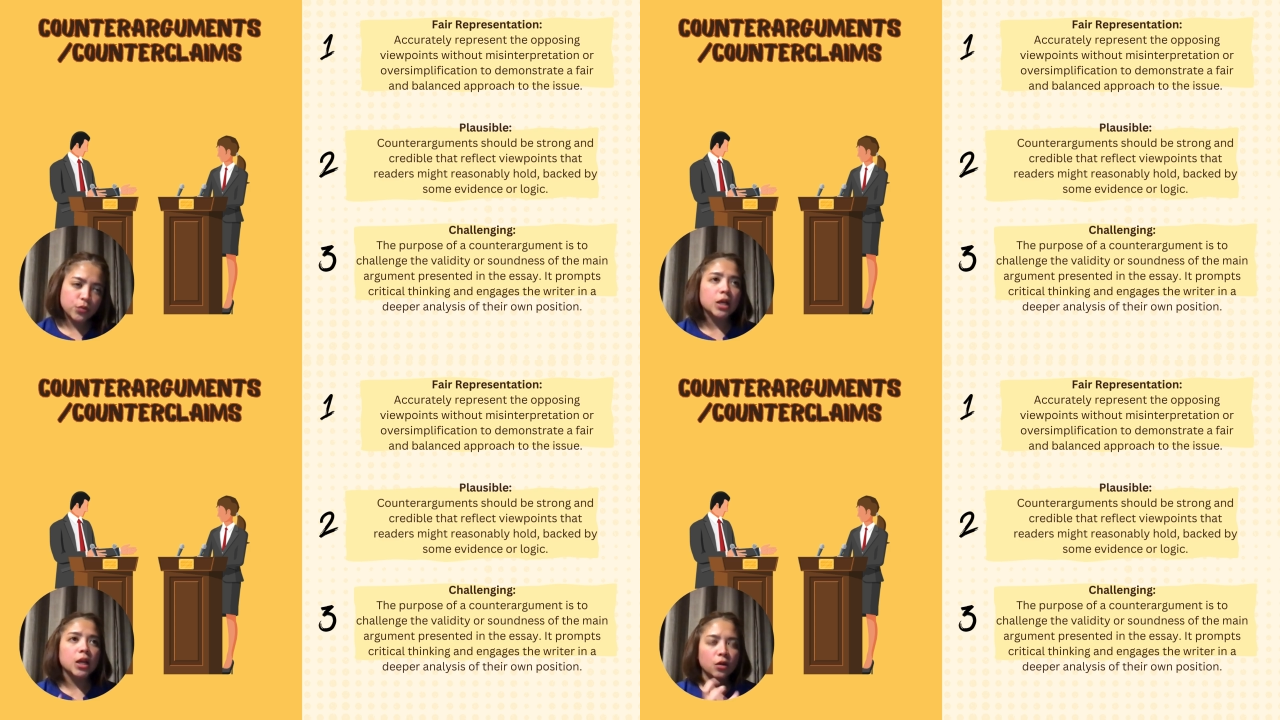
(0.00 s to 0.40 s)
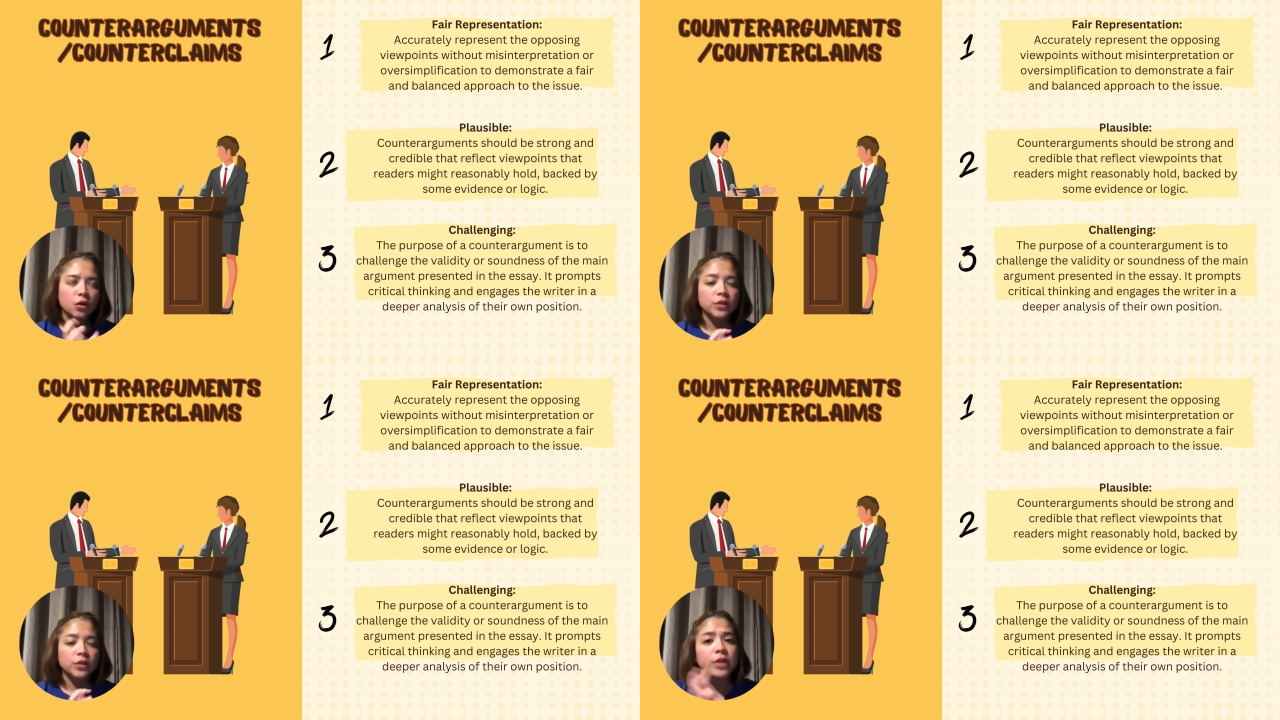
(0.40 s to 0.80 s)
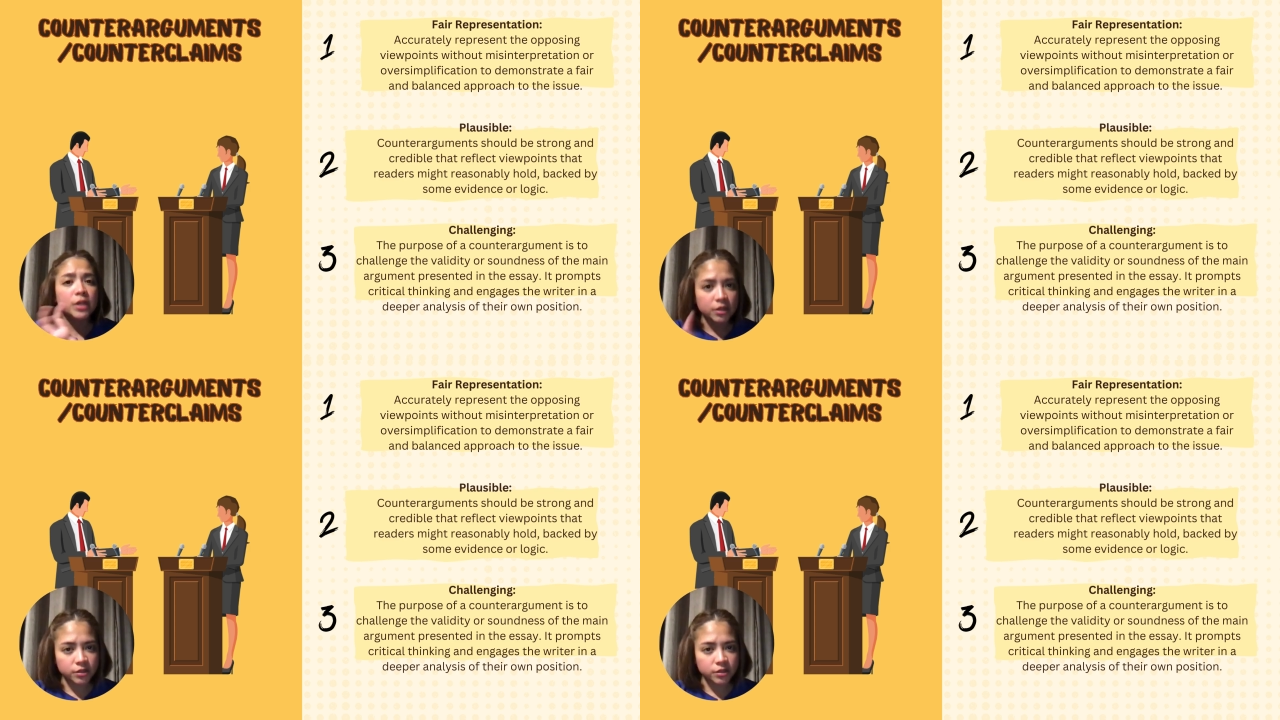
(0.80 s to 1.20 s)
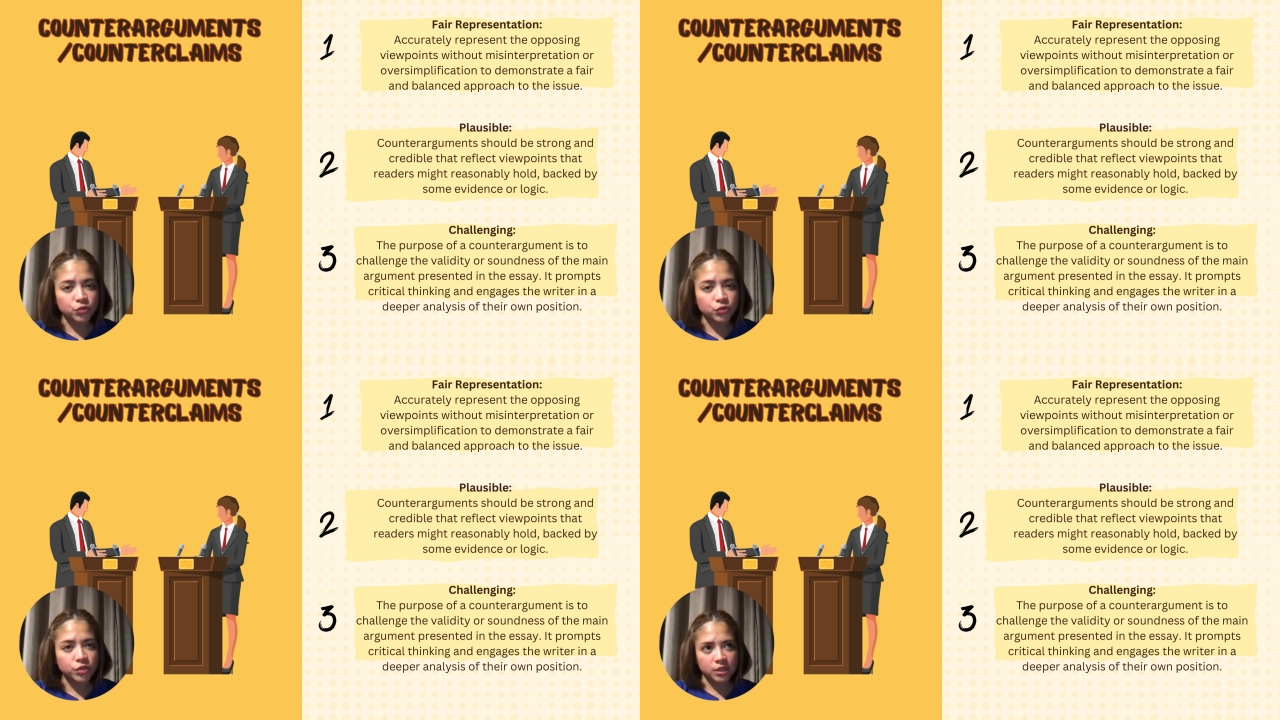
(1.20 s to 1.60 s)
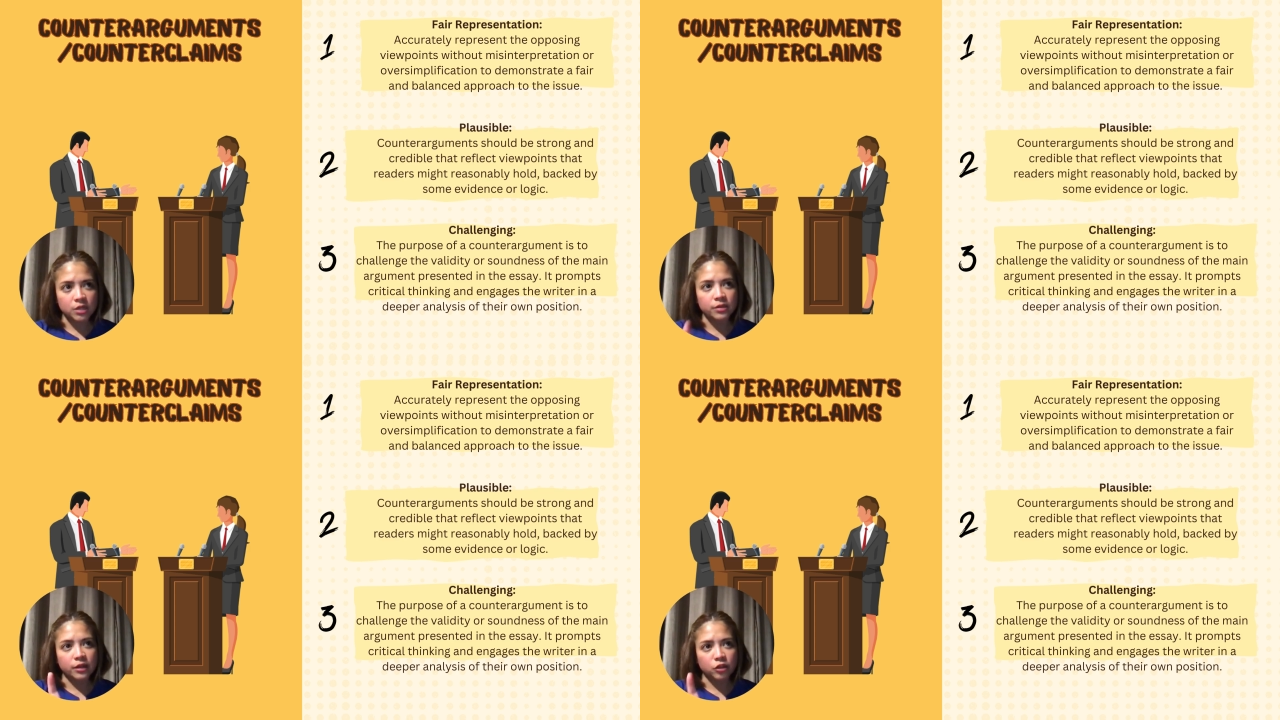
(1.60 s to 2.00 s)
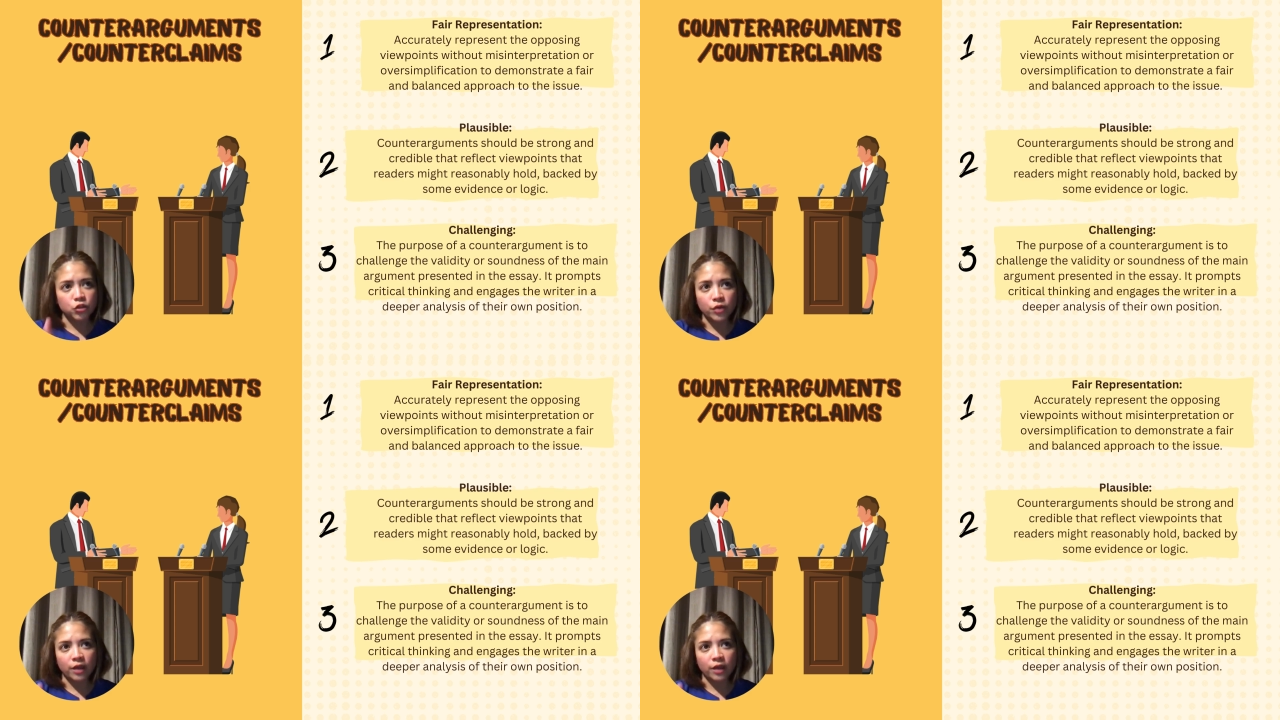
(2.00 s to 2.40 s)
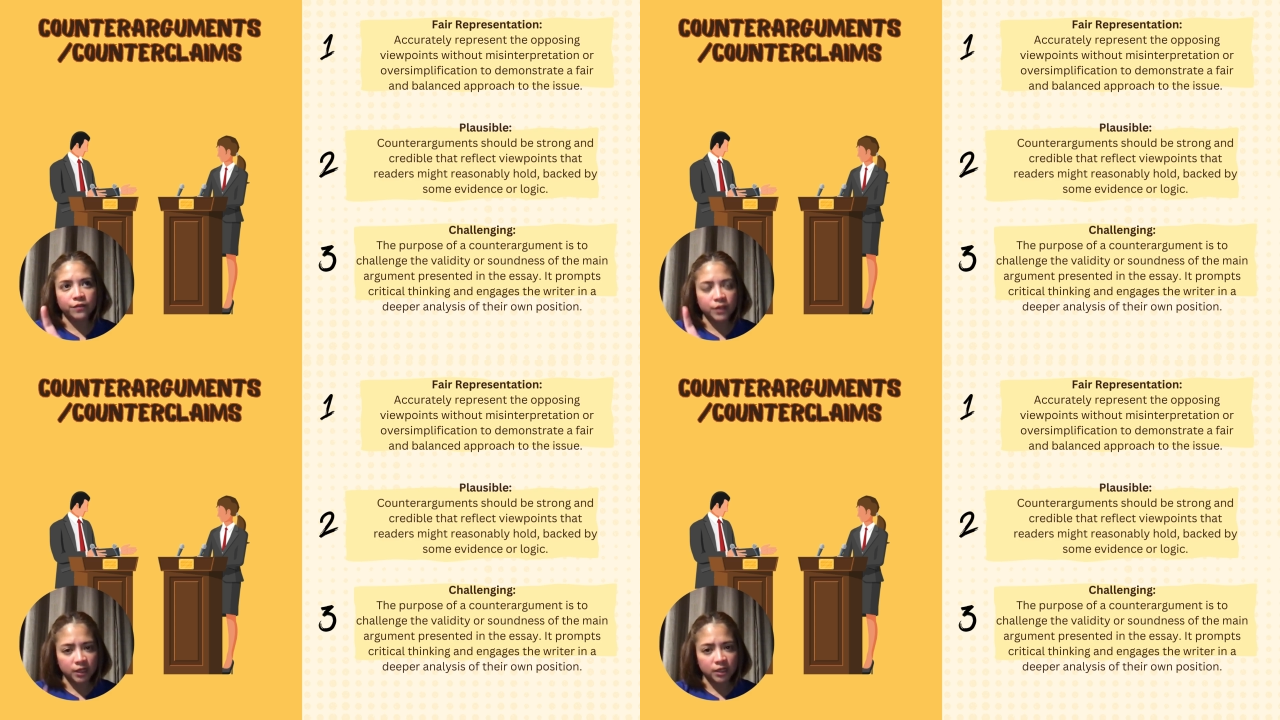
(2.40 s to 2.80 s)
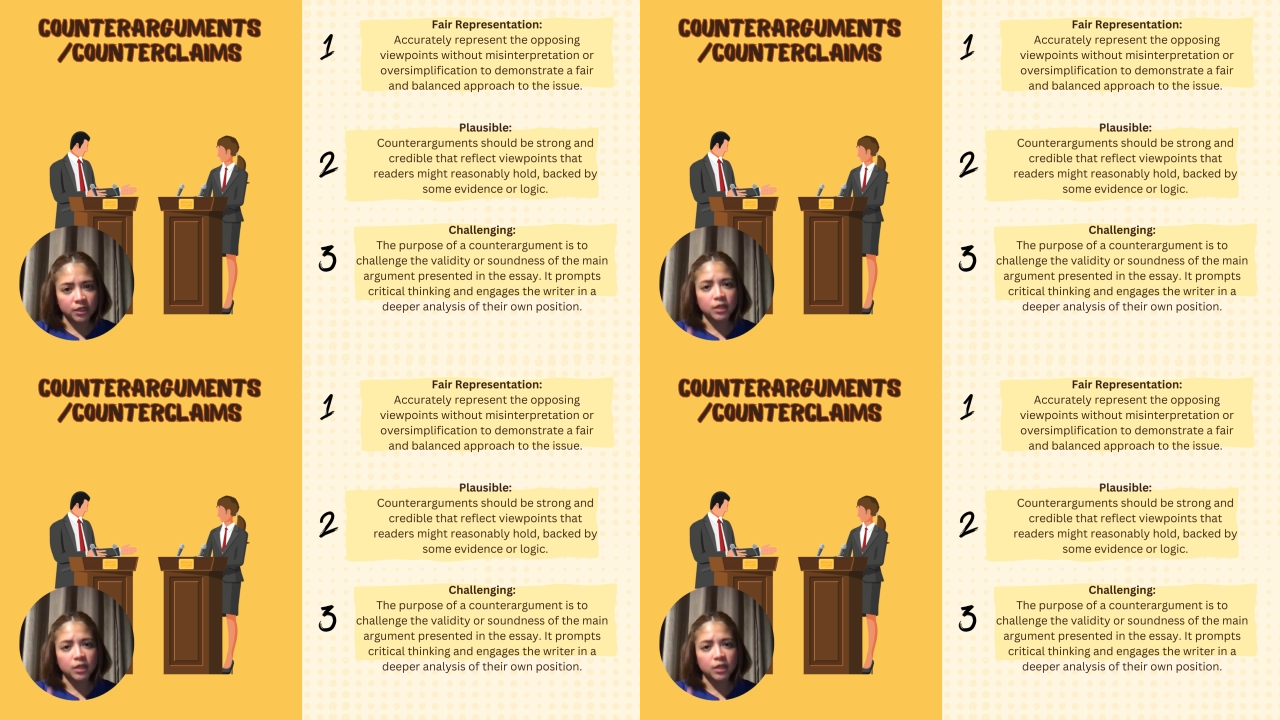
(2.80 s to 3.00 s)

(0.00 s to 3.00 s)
allow the readers to see that you have done a